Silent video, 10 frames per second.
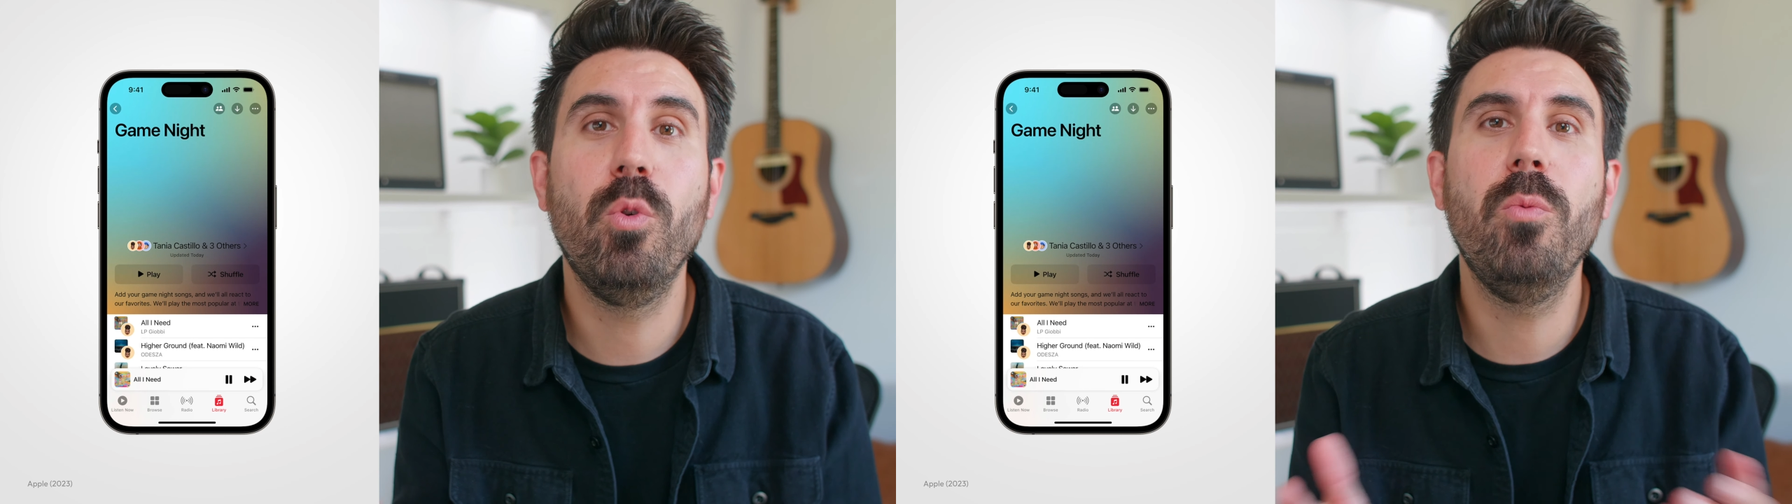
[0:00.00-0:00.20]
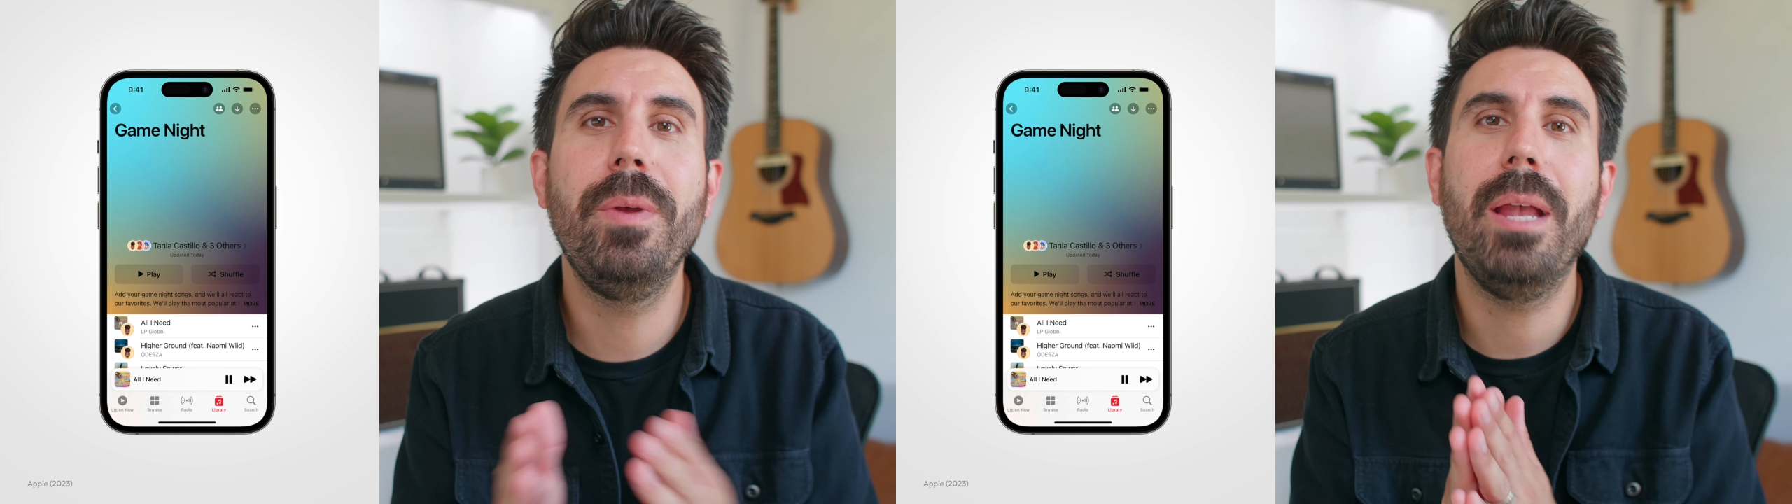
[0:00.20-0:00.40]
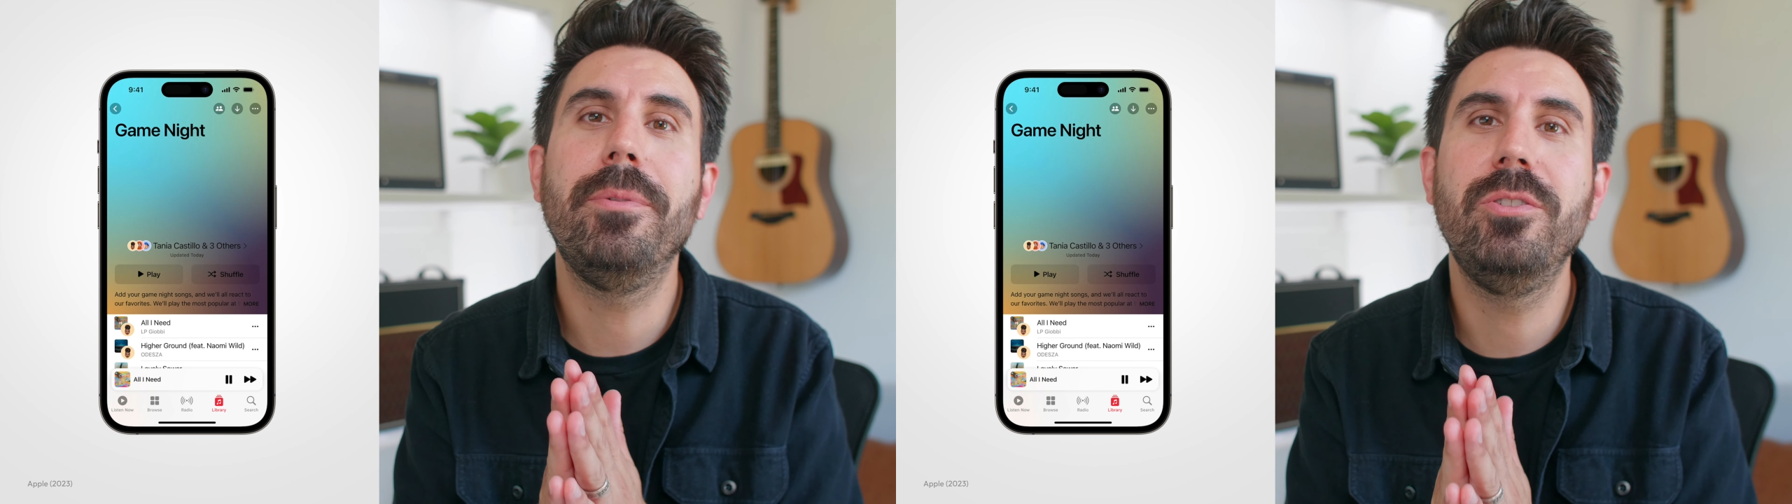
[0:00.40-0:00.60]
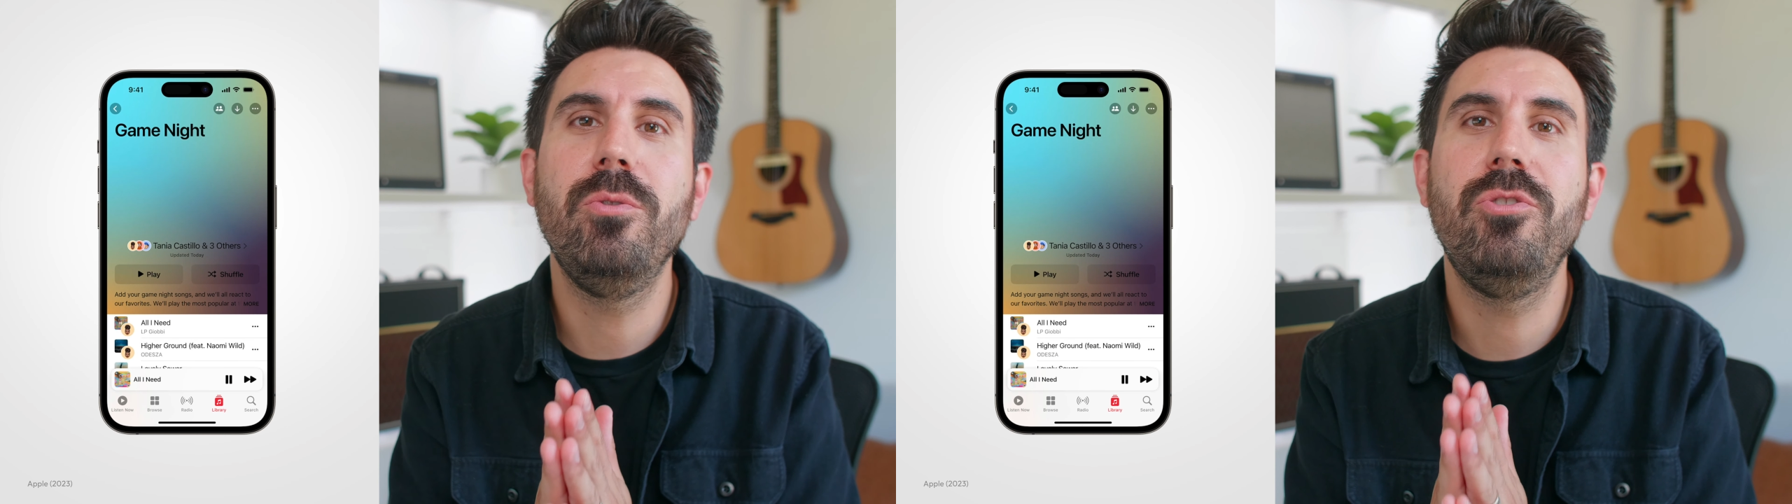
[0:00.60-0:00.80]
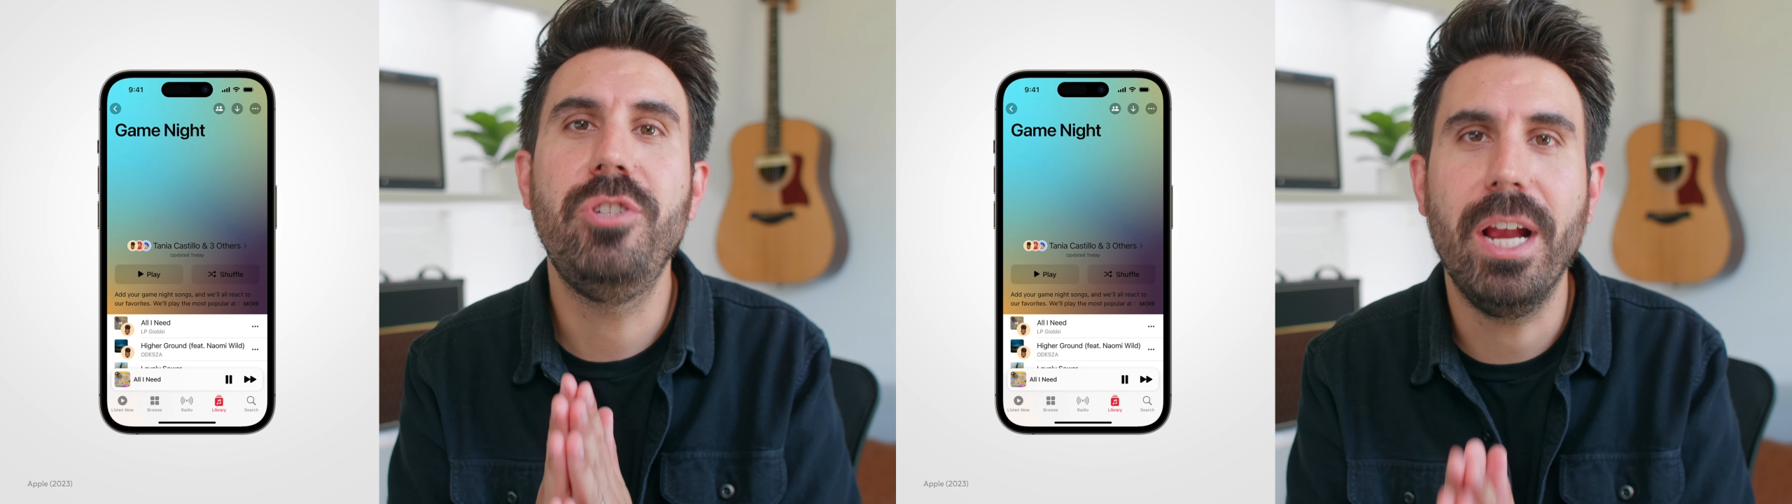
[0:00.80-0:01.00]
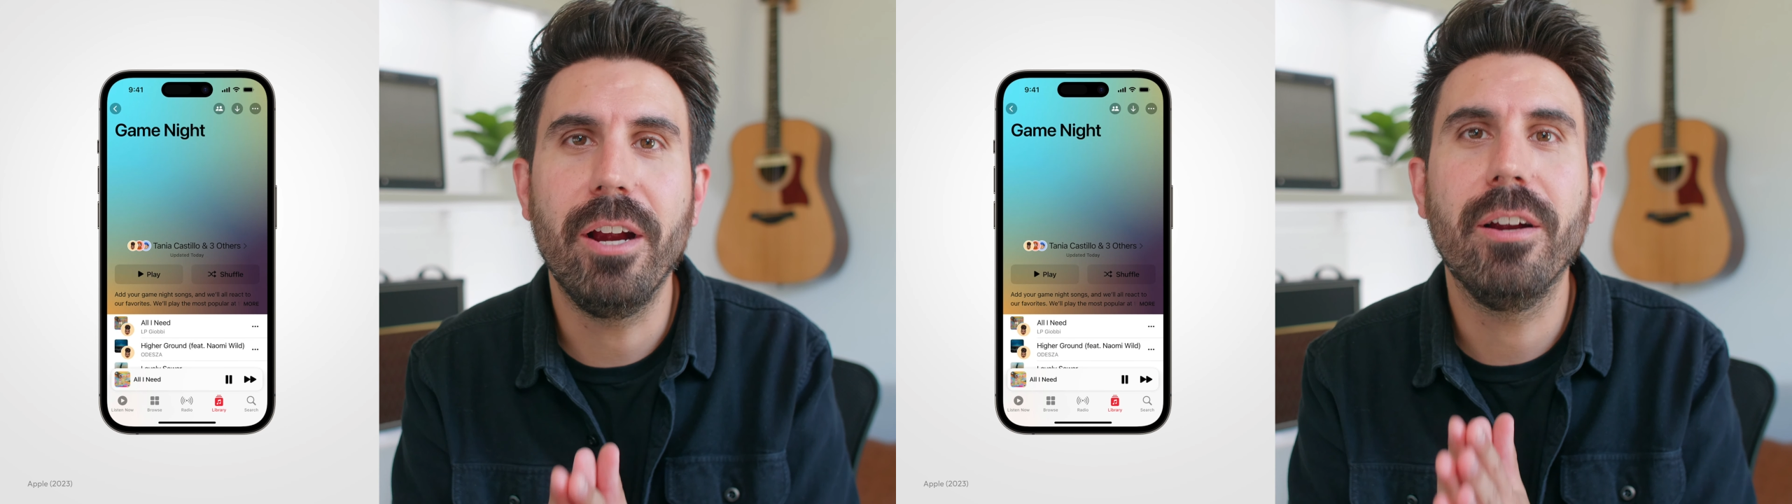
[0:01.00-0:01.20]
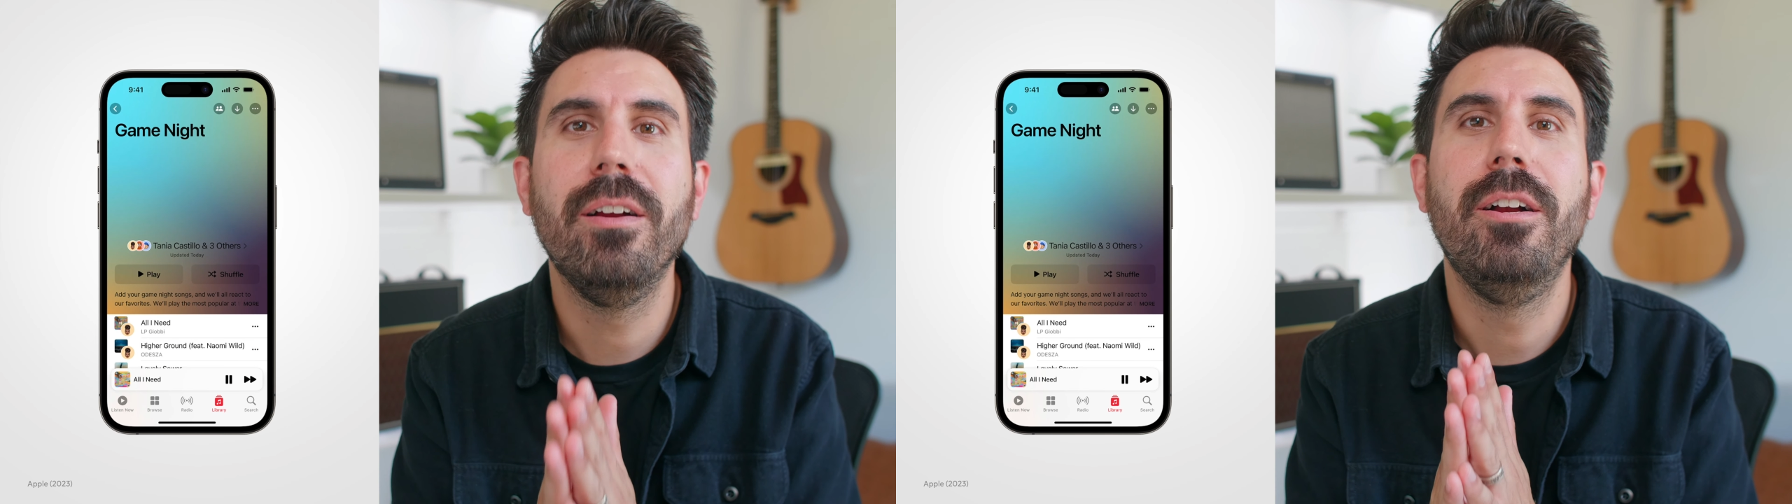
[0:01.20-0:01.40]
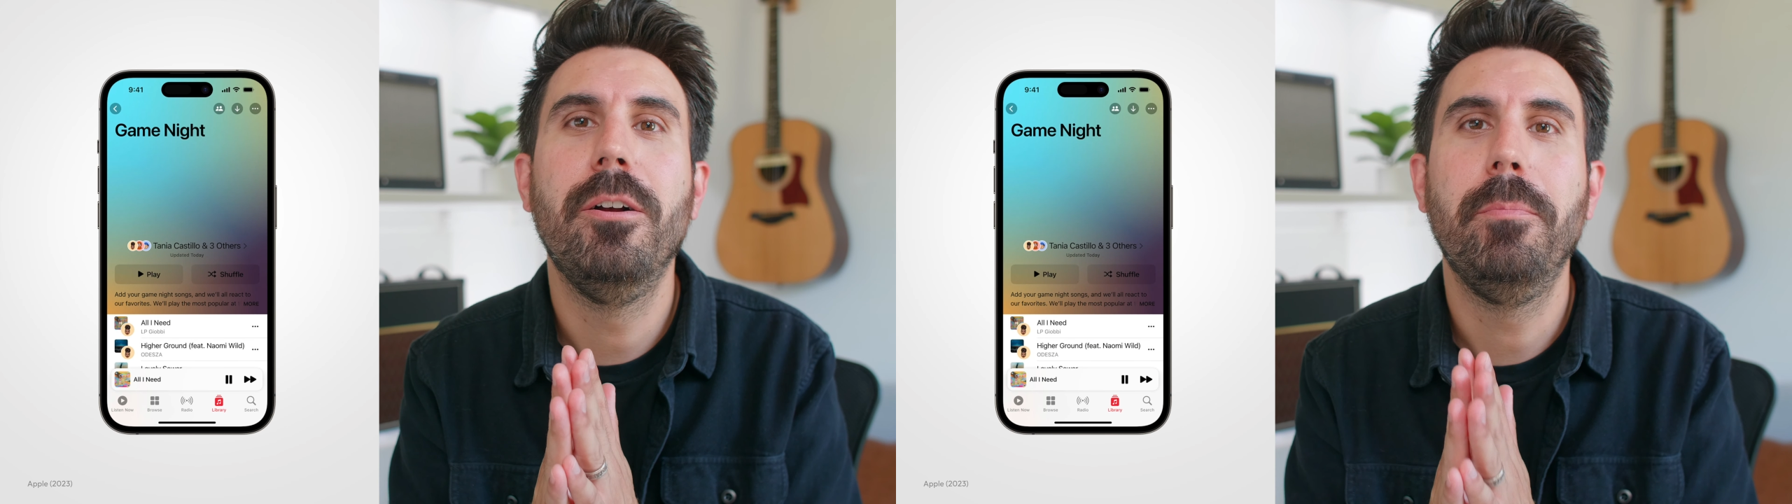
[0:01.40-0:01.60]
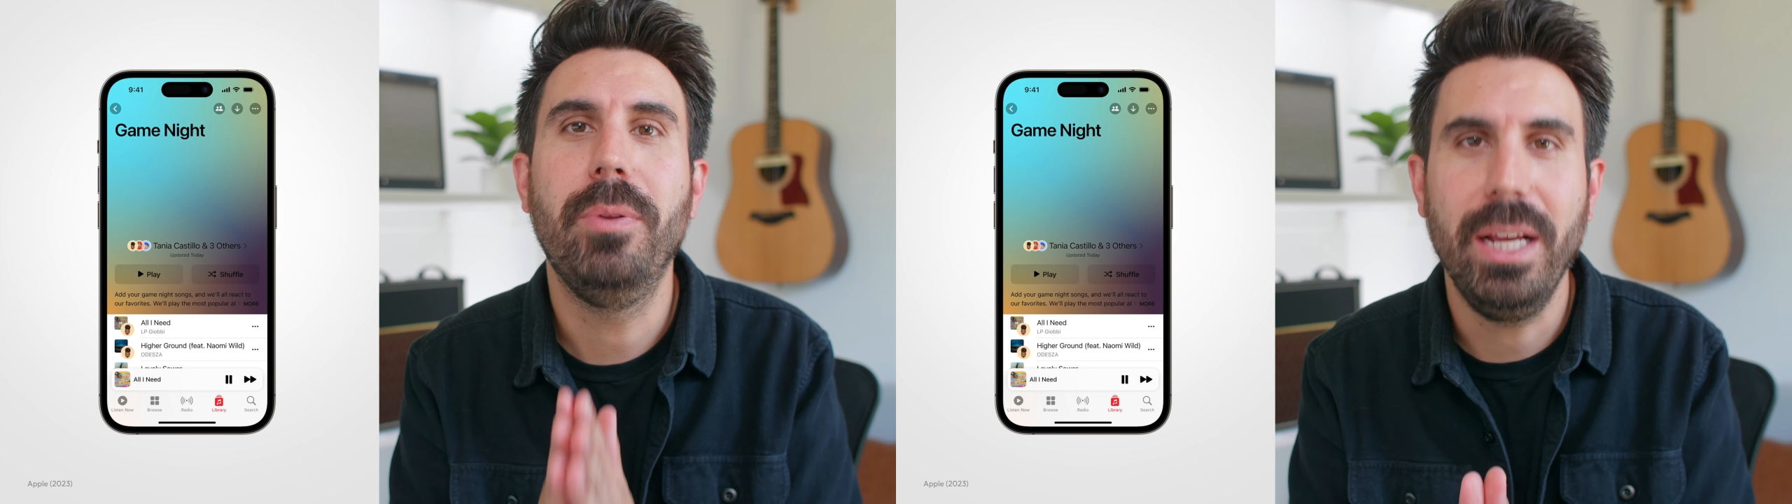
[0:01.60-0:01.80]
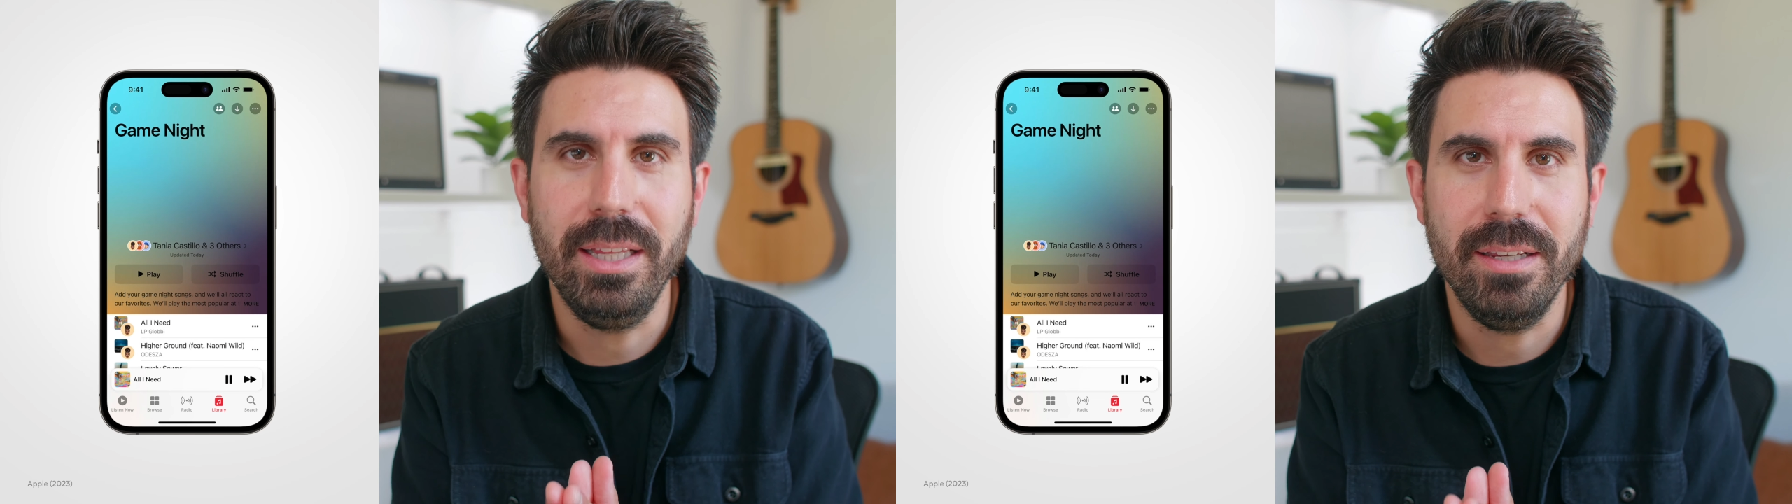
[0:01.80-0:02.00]
we'll be able to share
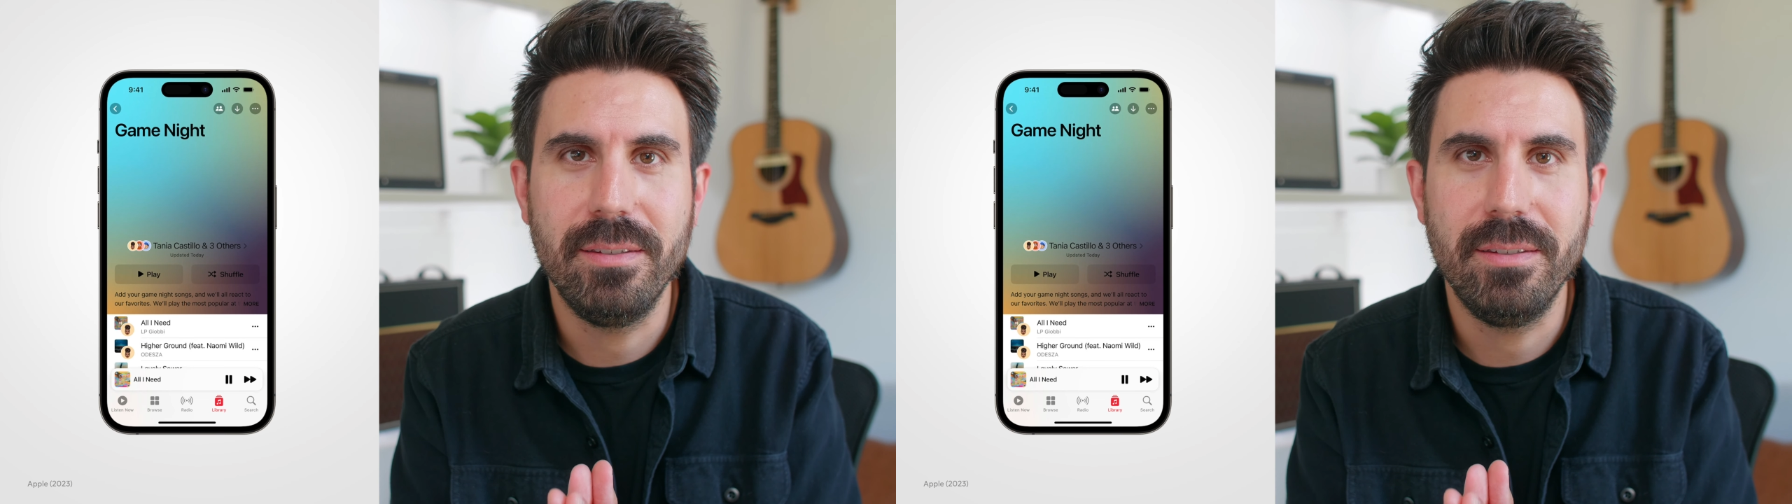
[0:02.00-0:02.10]
playlists.